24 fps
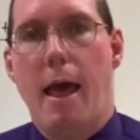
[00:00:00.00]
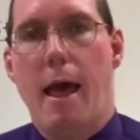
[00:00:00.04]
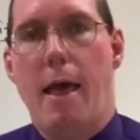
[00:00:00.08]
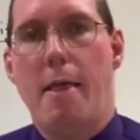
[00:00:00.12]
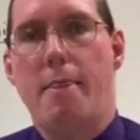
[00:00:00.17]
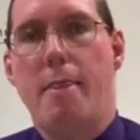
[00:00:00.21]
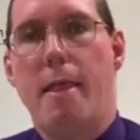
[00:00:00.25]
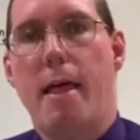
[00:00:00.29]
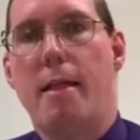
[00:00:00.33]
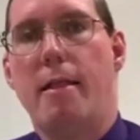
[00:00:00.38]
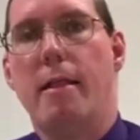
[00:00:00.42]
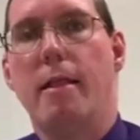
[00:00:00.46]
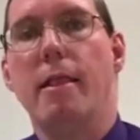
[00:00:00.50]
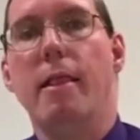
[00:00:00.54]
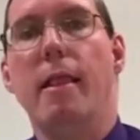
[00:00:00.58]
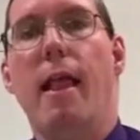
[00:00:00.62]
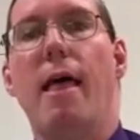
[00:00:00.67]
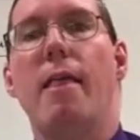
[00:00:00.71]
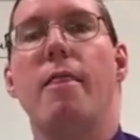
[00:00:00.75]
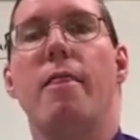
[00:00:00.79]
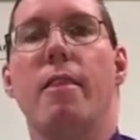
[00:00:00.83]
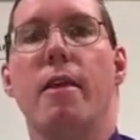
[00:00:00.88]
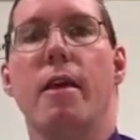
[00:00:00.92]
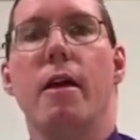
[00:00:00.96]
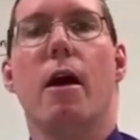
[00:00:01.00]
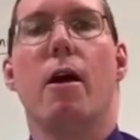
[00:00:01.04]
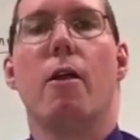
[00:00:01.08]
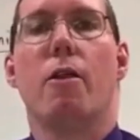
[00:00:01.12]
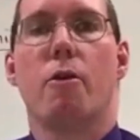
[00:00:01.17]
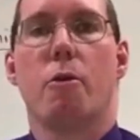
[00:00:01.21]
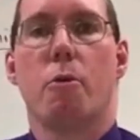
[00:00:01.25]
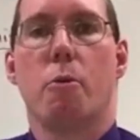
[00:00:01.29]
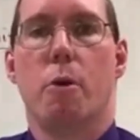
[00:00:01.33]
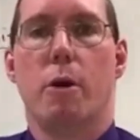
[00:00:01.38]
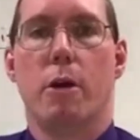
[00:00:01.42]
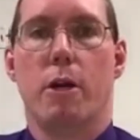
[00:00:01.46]
and then let the
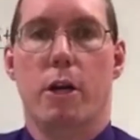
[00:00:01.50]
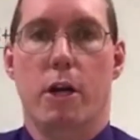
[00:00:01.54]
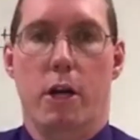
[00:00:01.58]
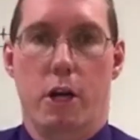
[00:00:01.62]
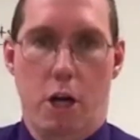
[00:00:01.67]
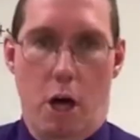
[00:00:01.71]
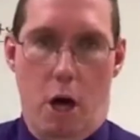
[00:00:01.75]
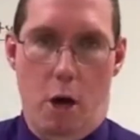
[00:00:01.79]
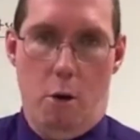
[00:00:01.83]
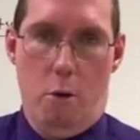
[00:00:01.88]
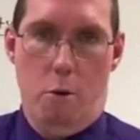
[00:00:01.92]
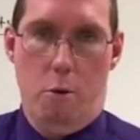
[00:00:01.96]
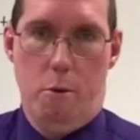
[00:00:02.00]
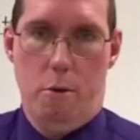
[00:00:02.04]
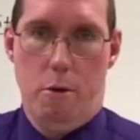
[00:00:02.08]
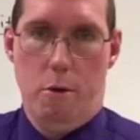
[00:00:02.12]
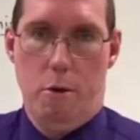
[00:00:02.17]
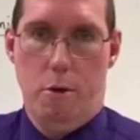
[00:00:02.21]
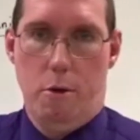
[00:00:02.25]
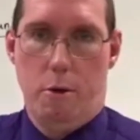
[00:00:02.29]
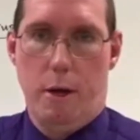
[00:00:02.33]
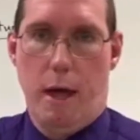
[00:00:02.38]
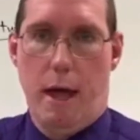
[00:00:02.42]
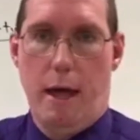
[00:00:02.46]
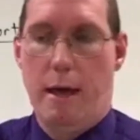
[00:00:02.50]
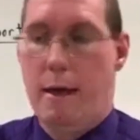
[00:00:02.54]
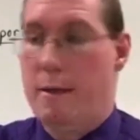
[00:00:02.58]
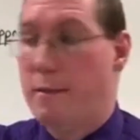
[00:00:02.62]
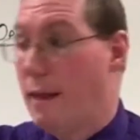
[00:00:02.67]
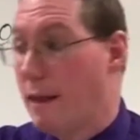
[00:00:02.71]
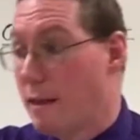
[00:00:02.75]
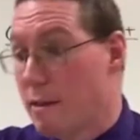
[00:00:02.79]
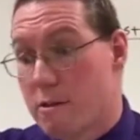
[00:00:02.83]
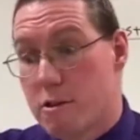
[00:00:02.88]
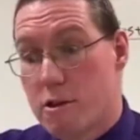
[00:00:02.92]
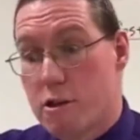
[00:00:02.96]
other one go. Okay?
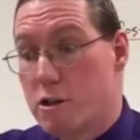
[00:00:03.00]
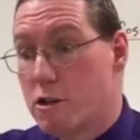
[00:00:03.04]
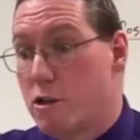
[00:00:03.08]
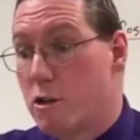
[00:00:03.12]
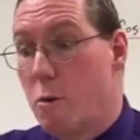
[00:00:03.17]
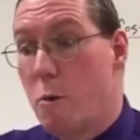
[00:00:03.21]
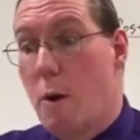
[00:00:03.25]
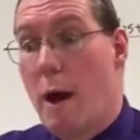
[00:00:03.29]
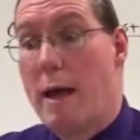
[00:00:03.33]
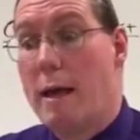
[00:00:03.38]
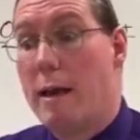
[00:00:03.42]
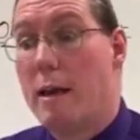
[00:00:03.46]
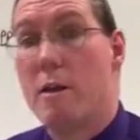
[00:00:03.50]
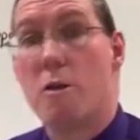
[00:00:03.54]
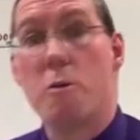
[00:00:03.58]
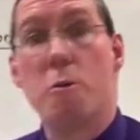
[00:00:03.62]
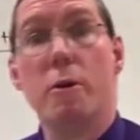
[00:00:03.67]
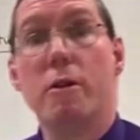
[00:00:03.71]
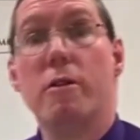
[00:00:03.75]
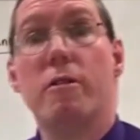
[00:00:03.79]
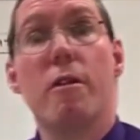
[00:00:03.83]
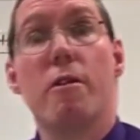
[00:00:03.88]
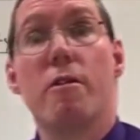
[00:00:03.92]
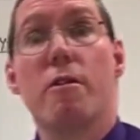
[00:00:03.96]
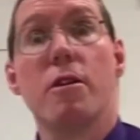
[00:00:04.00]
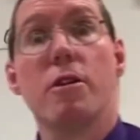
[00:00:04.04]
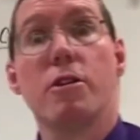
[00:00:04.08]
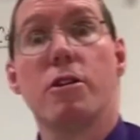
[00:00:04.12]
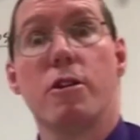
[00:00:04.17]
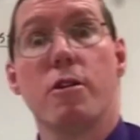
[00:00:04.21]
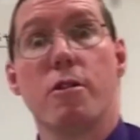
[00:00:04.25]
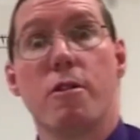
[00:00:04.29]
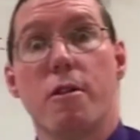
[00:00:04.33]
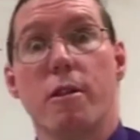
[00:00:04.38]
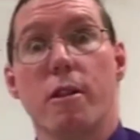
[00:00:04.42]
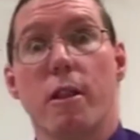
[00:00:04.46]
And that's just the way it is with
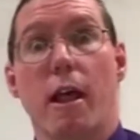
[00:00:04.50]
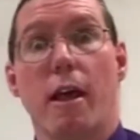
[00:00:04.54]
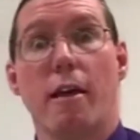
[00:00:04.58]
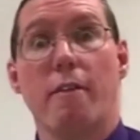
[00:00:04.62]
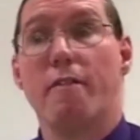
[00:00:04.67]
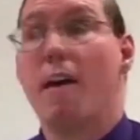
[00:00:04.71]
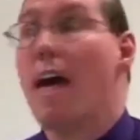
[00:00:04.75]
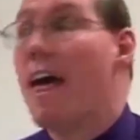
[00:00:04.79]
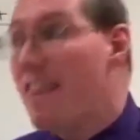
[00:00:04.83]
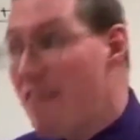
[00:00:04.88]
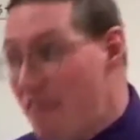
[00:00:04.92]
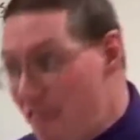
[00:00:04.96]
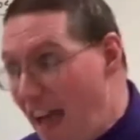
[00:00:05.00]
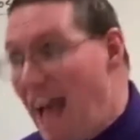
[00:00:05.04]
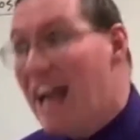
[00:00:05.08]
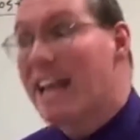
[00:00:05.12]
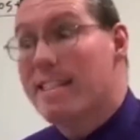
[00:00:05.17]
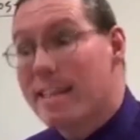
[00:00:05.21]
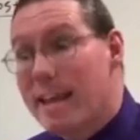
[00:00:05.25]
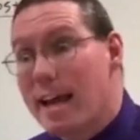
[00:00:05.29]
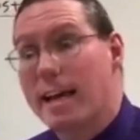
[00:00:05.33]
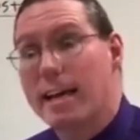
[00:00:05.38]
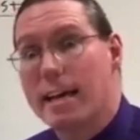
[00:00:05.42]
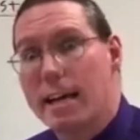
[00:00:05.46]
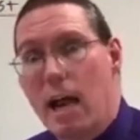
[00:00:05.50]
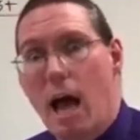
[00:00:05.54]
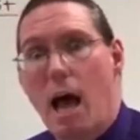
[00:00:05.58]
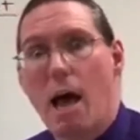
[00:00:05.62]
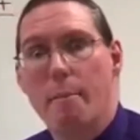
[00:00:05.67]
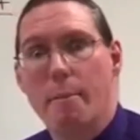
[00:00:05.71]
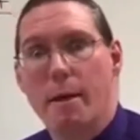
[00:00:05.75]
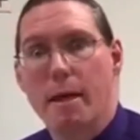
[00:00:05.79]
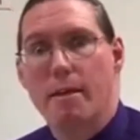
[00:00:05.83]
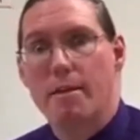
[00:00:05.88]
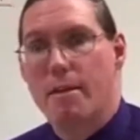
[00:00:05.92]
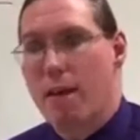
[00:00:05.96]
decisions in life. That's
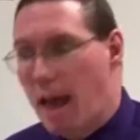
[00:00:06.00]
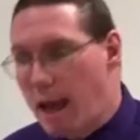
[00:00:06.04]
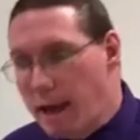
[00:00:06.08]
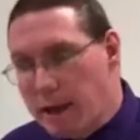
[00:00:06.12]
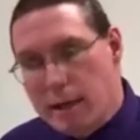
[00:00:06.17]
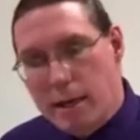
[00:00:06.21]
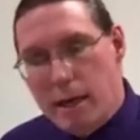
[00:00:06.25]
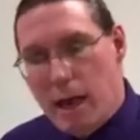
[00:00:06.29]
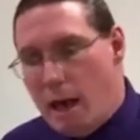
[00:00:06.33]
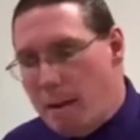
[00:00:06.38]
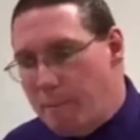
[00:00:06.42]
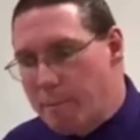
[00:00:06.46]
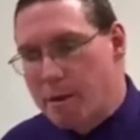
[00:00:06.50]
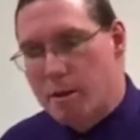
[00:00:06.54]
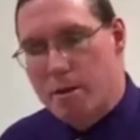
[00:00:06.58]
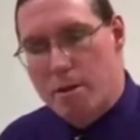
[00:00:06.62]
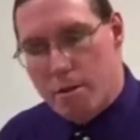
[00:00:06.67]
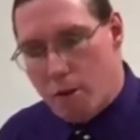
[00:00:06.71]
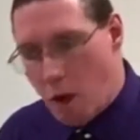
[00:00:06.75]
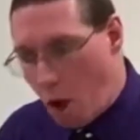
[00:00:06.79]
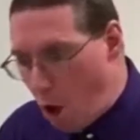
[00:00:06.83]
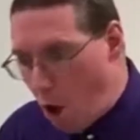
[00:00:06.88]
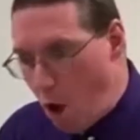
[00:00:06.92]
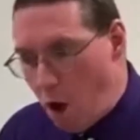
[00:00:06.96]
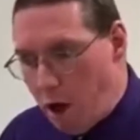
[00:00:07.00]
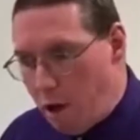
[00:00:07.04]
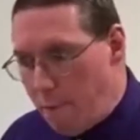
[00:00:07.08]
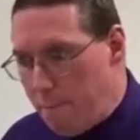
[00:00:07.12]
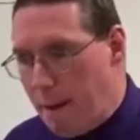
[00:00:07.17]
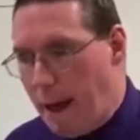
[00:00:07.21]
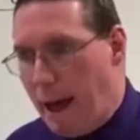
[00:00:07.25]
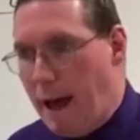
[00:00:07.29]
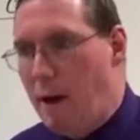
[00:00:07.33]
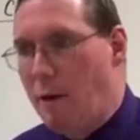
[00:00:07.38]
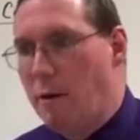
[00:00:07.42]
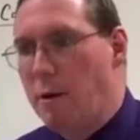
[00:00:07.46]
economics. Economics is all
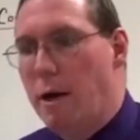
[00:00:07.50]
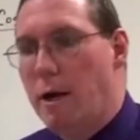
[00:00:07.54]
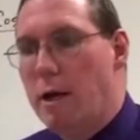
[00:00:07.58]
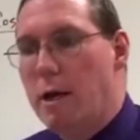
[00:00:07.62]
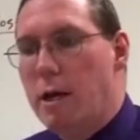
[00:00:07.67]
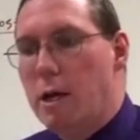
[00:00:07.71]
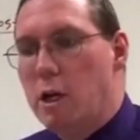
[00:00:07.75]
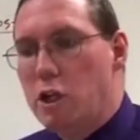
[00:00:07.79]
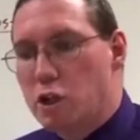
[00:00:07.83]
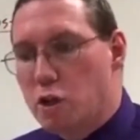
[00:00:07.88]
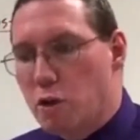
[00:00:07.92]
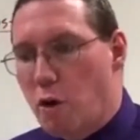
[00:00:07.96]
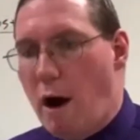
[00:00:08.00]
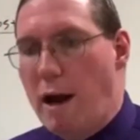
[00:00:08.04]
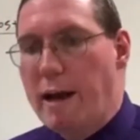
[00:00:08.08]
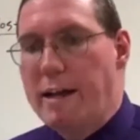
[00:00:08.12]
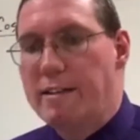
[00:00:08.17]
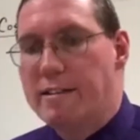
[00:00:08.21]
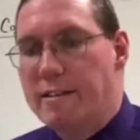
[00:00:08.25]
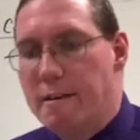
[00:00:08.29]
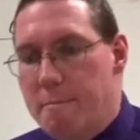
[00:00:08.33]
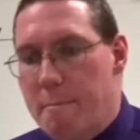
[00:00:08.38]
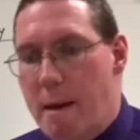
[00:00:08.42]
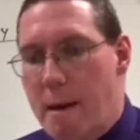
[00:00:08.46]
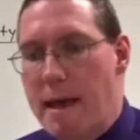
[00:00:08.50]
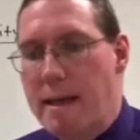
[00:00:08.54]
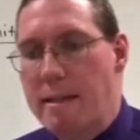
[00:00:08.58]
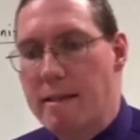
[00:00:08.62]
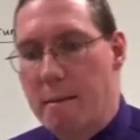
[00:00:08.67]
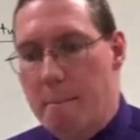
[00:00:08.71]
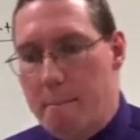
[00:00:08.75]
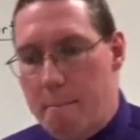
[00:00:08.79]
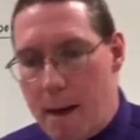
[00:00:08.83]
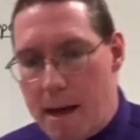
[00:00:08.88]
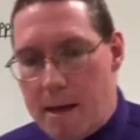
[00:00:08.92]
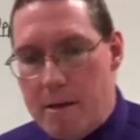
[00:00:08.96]
about trying to make
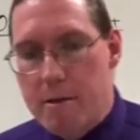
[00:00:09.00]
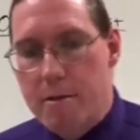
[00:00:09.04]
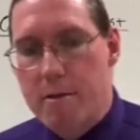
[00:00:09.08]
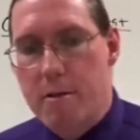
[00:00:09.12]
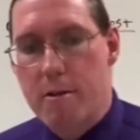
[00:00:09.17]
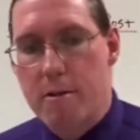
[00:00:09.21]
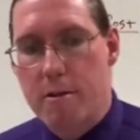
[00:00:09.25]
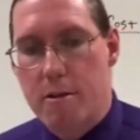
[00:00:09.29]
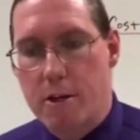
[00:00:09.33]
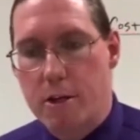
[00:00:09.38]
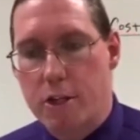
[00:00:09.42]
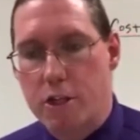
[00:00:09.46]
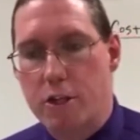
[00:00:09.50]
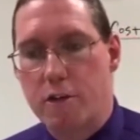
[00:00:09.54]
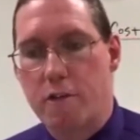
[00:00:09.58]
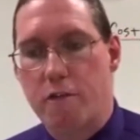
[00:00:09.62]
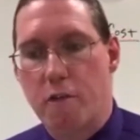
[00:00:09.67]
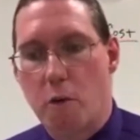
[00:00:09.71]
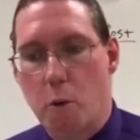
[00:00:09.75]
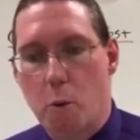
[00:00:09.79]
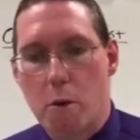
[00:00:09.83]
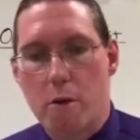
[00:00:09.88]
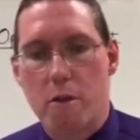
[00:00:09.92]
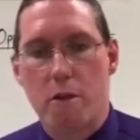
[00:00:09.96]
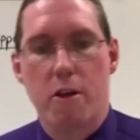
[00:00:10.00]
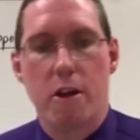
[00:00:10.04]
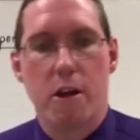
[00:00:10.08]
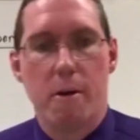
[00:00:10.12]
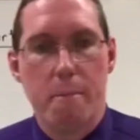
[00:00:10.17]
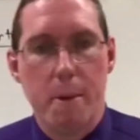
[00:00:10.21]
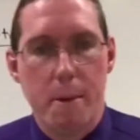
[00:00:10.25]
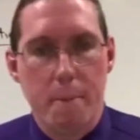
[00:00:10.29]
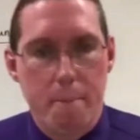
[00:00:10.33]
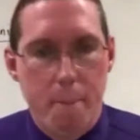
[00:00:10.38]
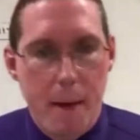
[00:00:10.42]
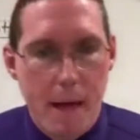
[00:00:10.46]
the best decision for what's going to
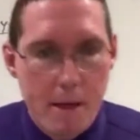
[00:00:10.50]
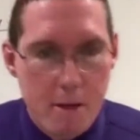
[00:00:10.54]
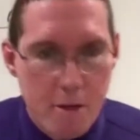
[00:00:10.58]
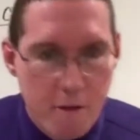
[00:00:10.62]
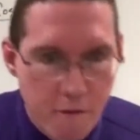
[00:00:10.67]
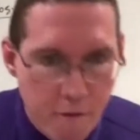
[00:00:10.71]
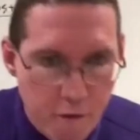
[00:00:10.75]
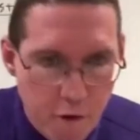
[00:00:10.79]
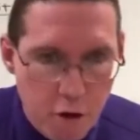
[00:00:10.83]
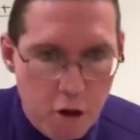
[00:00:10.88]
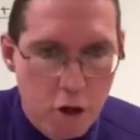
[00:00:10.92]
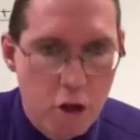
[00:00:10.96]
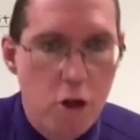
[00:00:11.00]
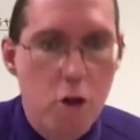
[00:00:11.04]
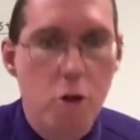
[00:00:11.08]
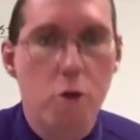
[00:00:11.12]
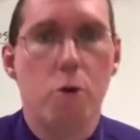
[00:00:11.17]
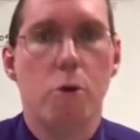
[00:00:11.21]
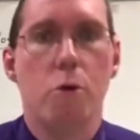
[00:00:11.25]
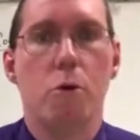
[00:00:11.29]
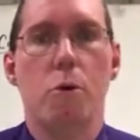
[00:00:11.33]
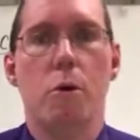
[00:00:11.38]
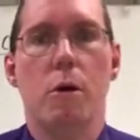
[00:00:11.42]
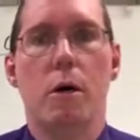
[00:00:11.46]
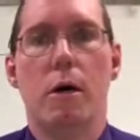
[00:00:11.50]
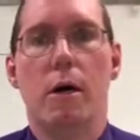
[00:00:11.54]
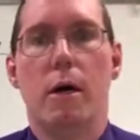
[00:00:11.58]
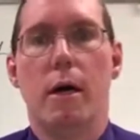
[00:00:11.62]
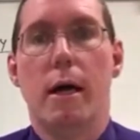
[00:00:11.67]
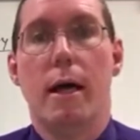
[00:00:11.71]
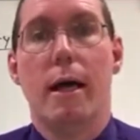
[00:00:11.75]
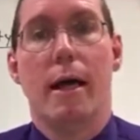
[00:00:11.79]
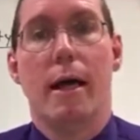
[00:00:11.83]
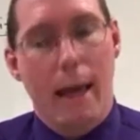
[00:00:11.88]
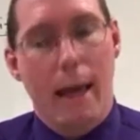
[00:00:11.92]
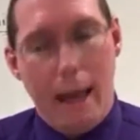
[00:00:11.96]
be best for you
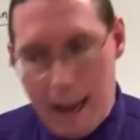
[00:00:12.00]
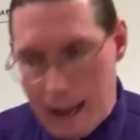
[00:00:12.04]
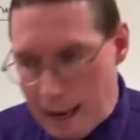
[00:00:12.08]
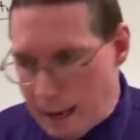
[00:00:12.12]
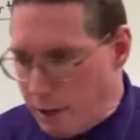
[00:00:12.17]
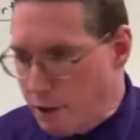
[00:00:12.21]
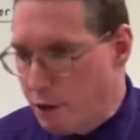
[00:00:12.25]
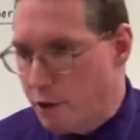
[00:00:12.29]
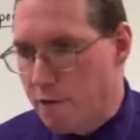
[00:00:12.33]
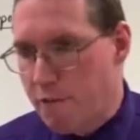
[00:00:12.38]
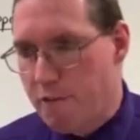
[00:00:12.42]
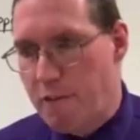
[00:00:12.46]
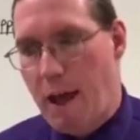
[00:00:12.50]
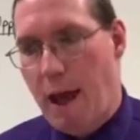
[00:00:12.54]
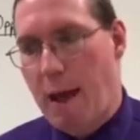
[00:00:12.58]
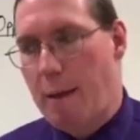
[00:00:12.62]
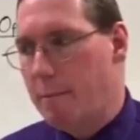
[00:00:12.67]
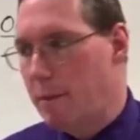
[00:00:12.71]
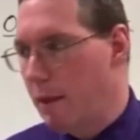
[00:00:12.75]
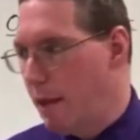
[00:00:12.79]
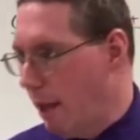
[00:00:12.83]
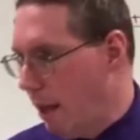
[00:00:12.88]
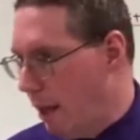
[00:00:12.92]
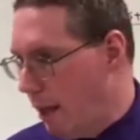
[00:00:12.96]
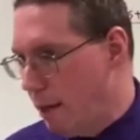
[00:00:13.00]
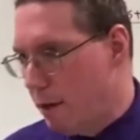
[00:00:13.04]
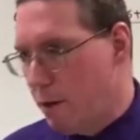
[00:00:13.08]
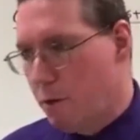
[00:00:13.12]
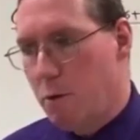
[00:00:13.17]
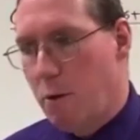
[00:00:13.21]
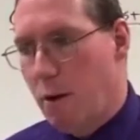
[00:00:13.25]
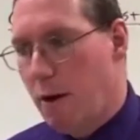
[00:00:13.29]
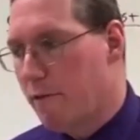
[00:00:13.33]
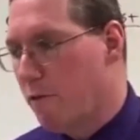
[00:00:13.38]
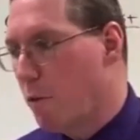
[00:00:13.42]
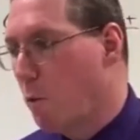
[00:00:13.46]
and your family and
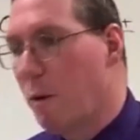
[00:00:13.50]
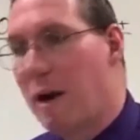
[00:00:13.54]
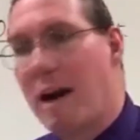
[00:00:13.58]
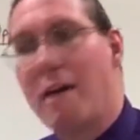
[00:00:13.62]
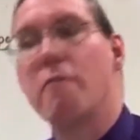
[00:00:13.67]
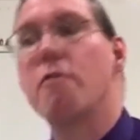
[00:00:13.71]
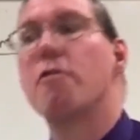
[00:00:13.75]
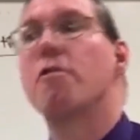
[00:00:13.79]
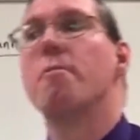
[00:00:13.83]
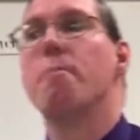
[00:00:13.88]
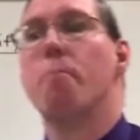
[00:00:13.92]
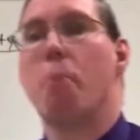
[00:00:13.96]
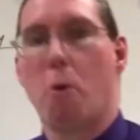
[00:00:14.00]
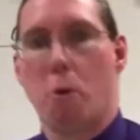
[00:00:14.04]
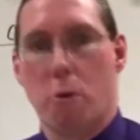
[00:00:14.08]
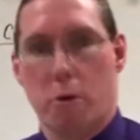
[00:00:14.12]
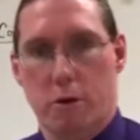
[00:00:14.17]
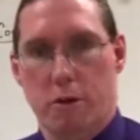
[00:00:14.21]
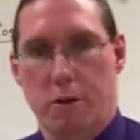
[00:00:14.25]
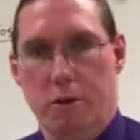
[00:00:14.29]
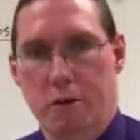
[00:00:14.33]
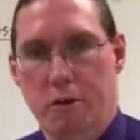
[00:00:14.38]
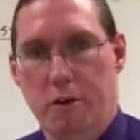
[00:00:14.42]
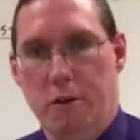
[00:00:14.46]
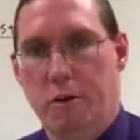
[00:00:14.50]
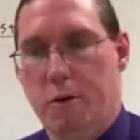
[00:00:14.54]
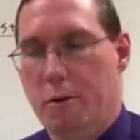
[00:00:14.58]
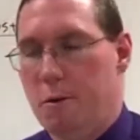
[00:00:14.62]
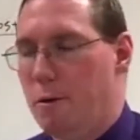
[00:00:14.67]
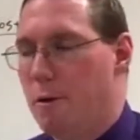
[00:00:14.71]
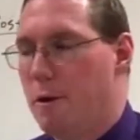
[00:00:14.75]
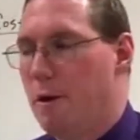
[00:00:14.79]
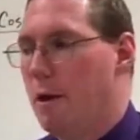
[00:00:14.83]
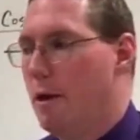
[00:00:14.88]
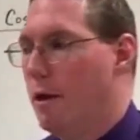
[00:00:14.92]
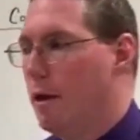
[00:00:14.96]
whatever's important to you
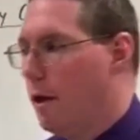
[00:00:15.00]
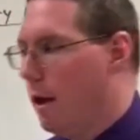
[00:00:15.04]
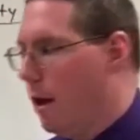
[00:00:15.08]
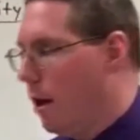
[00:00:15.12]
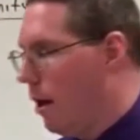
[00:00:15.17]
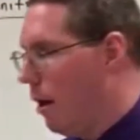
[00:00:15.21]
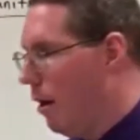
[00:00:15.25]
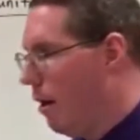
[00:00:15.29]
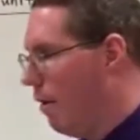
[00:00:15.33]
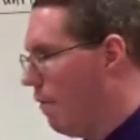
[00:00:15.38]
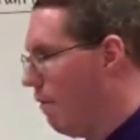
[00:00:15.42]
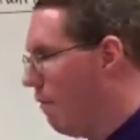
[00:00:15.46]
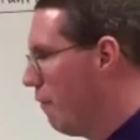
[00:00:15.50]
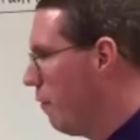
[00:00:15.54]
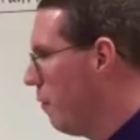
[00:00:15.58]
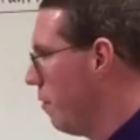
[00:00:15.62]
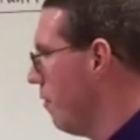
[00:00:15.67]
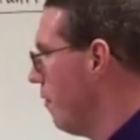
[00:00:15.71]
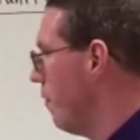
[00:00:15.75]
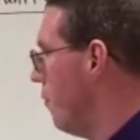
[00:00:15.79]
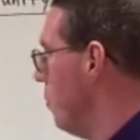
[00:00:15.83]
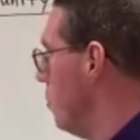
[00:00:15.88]
for the